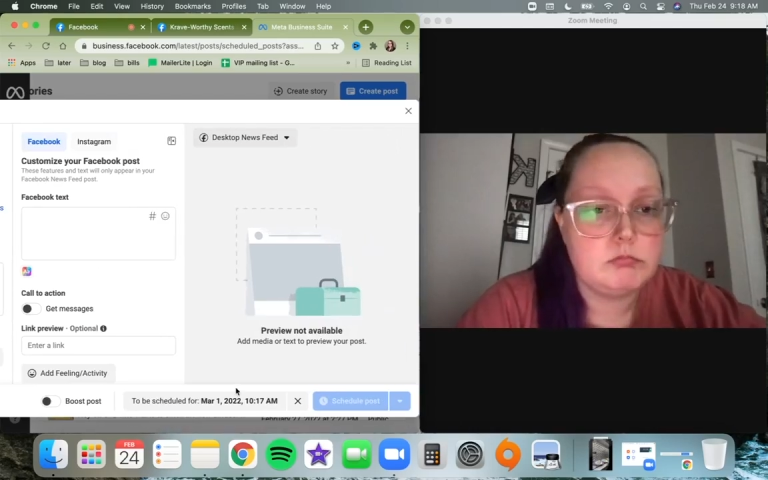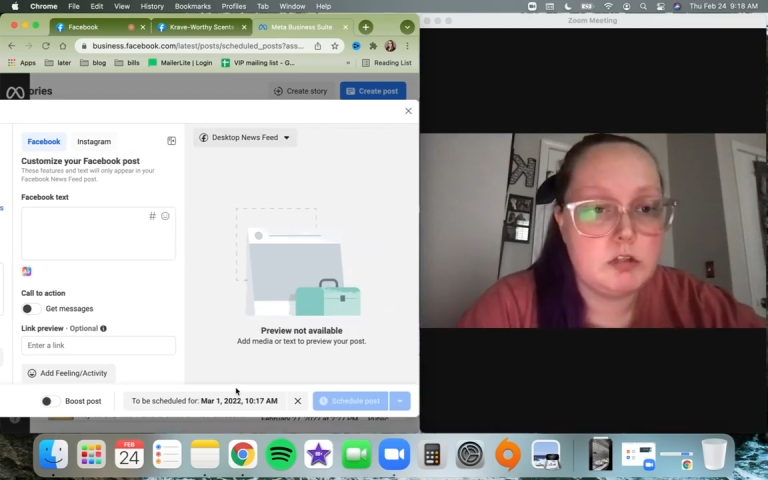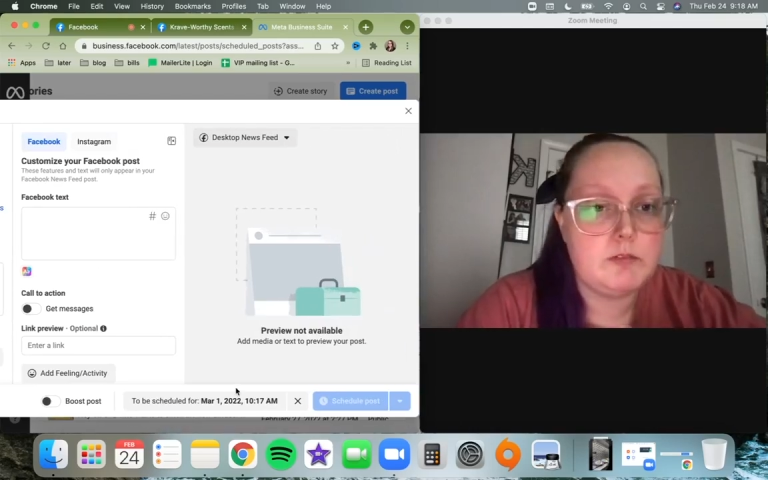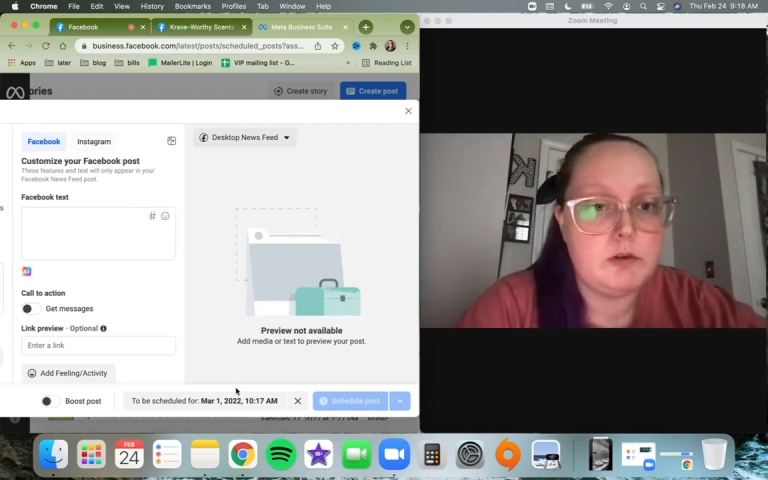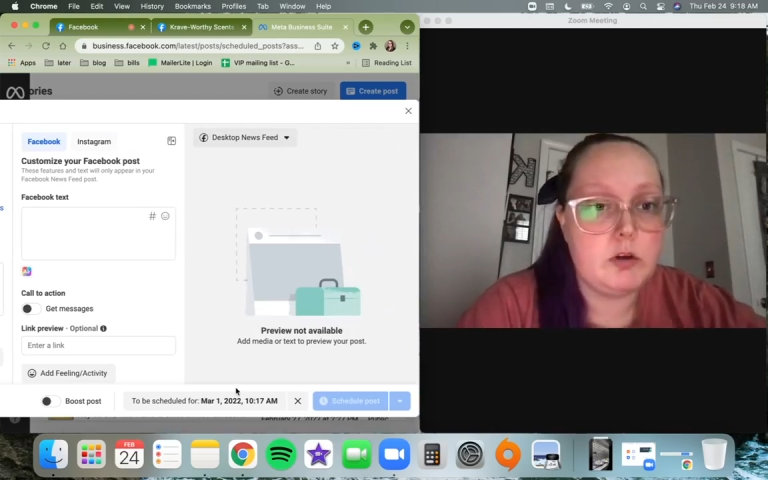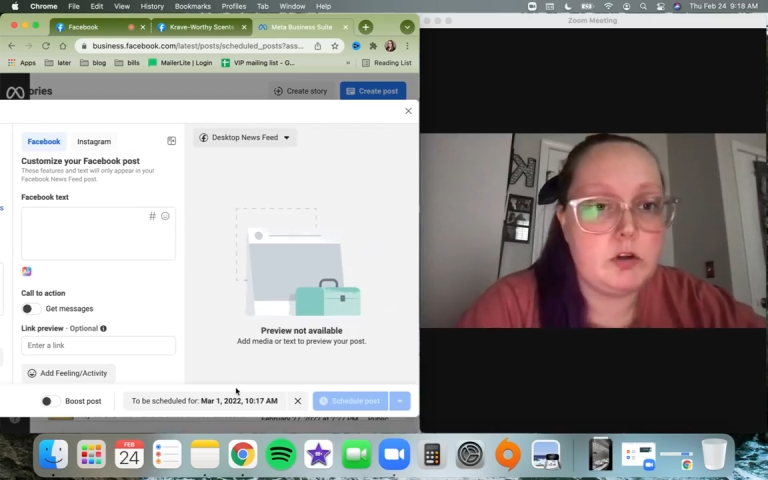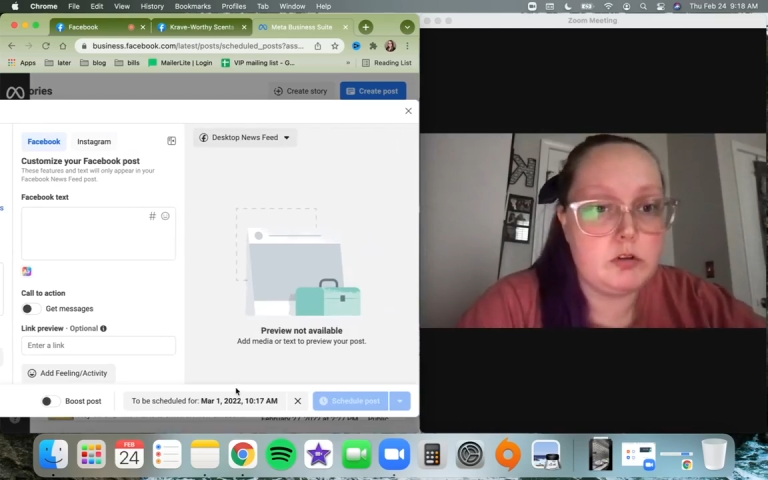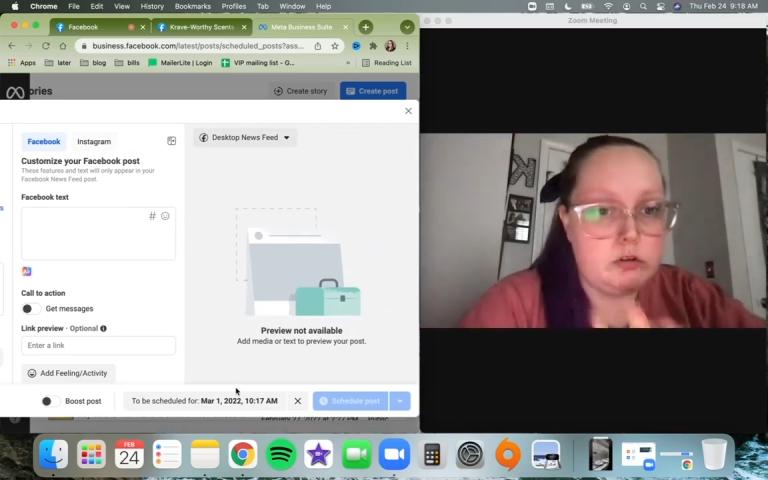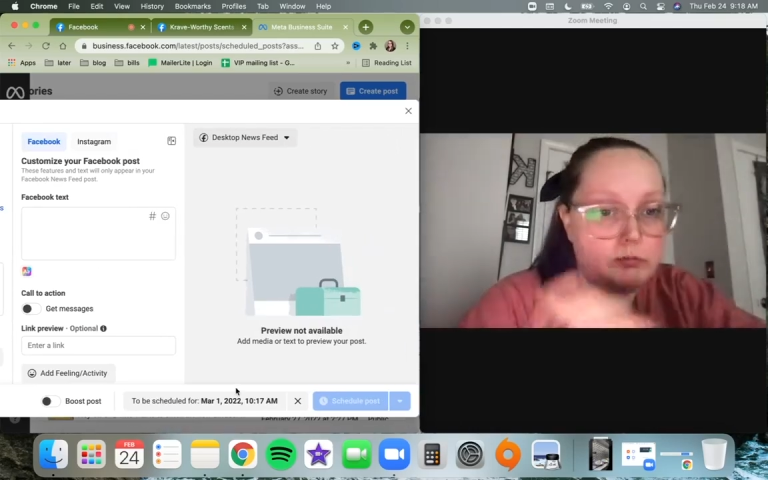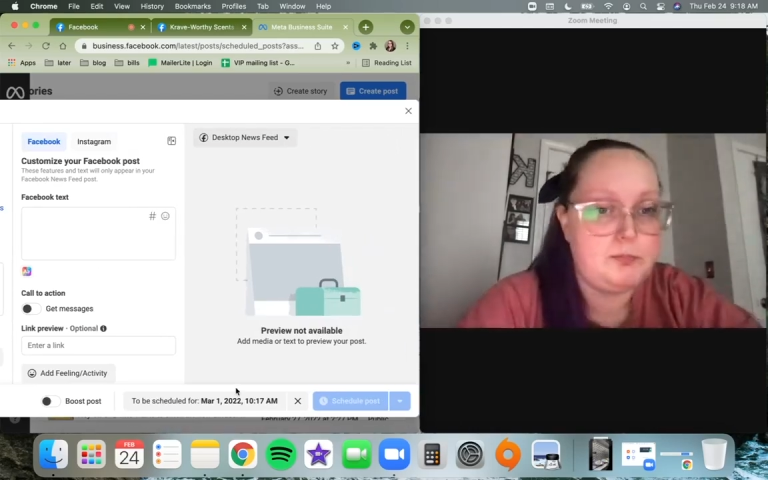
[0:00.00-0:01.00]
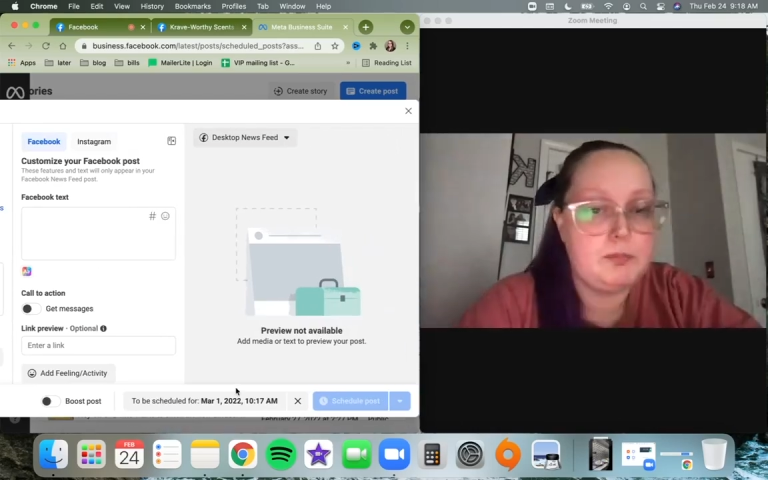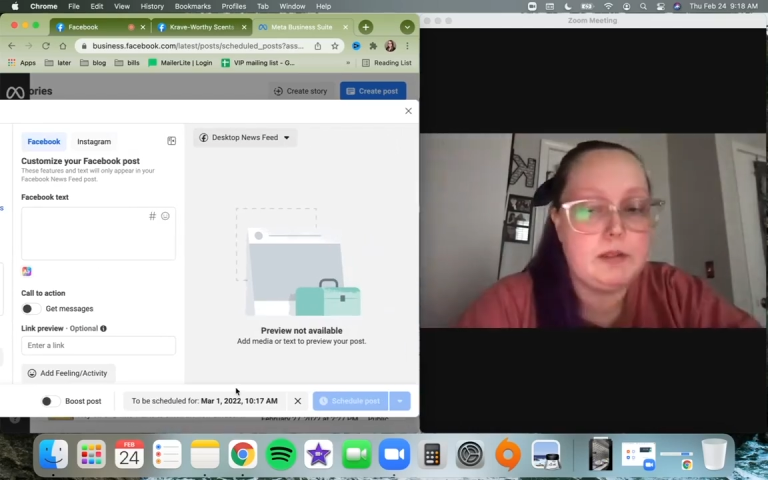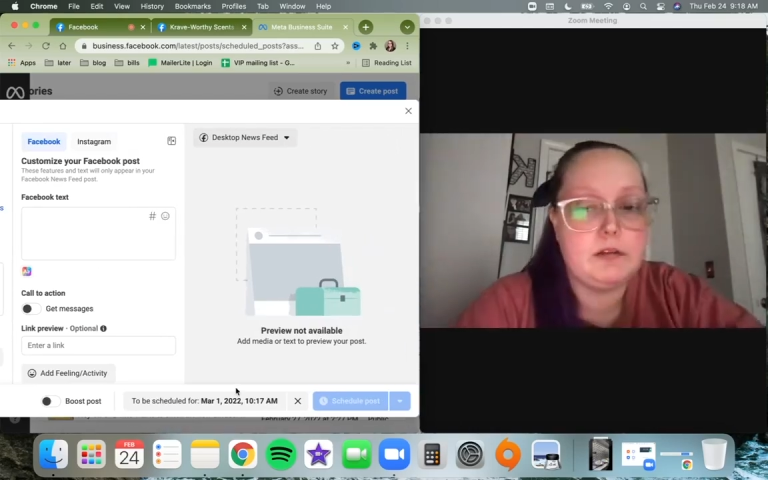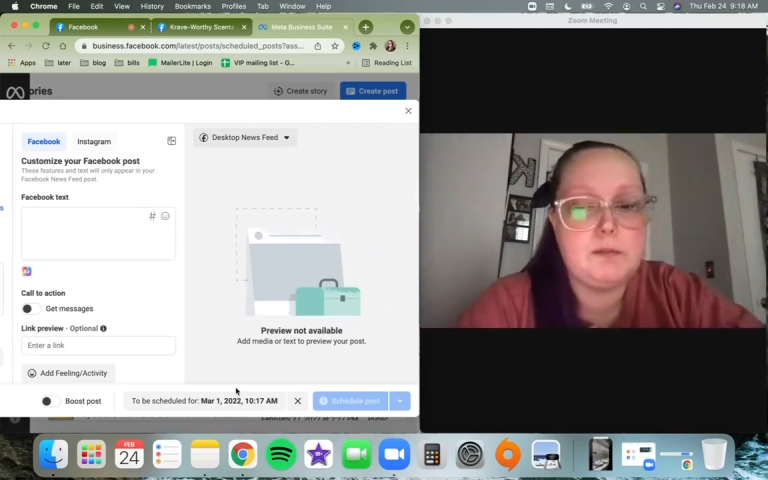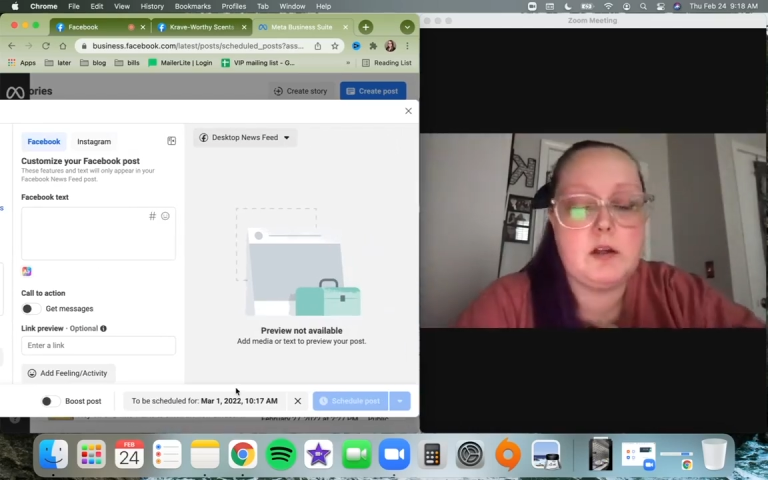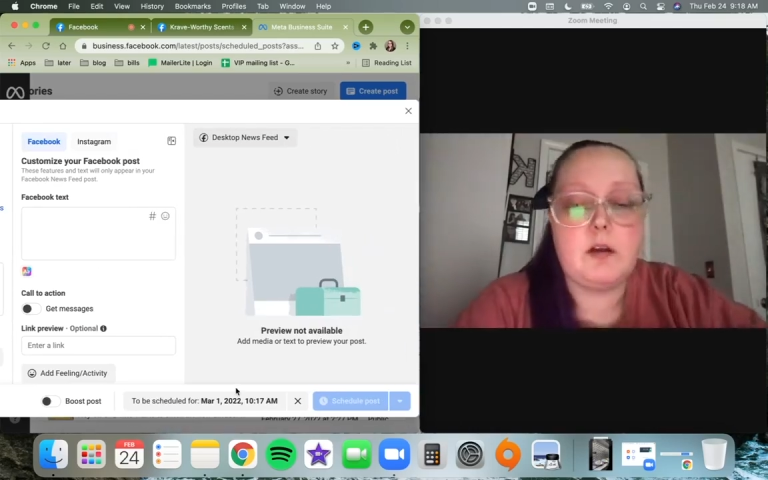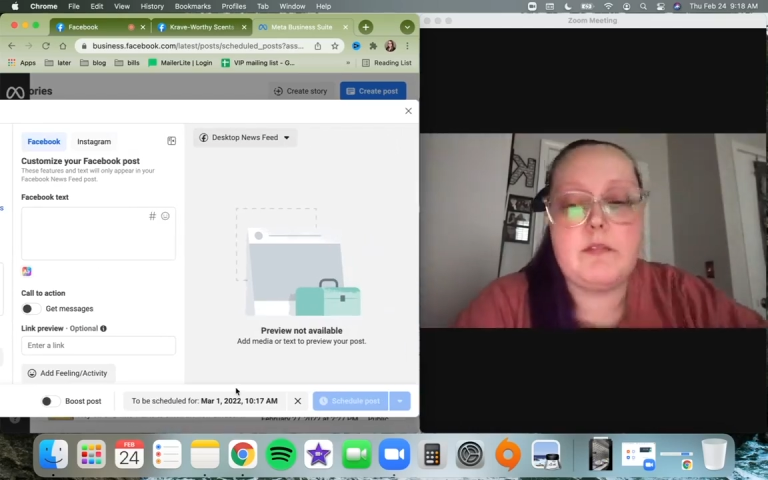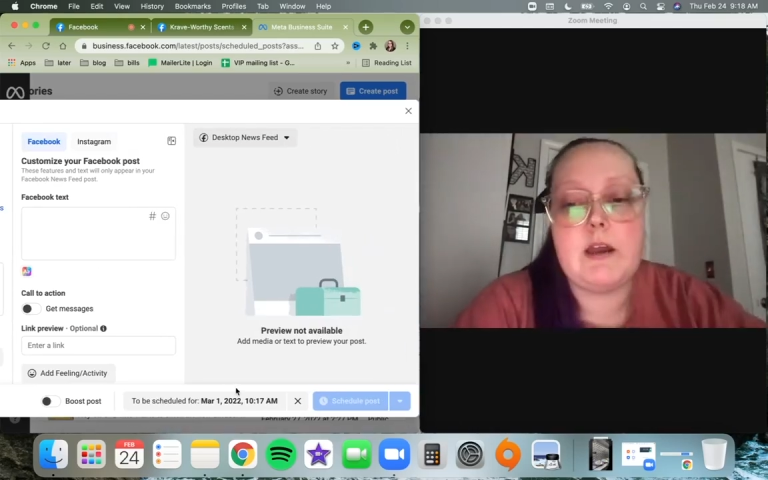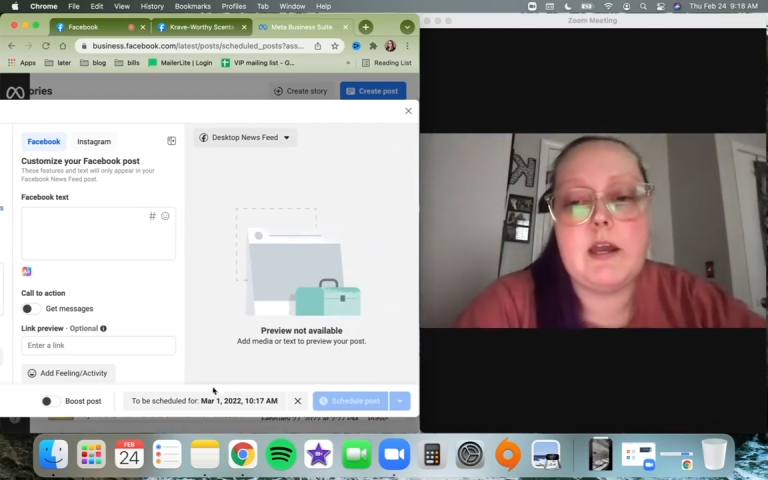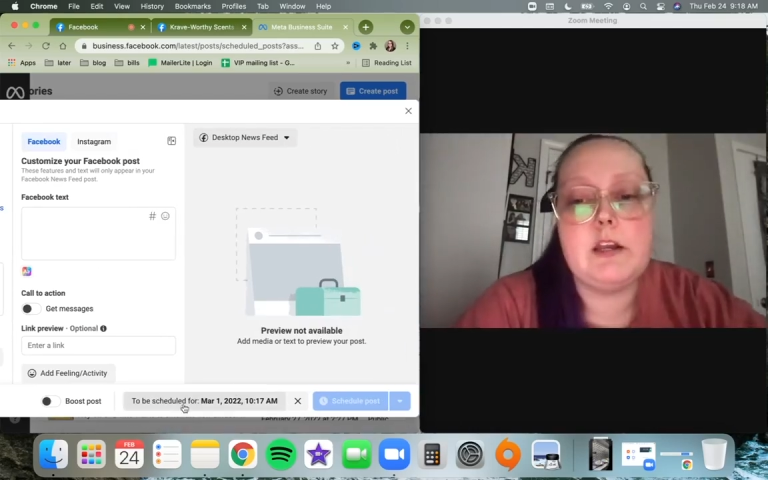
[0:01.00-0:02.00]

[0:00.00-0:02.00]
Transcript: if you pick something on that,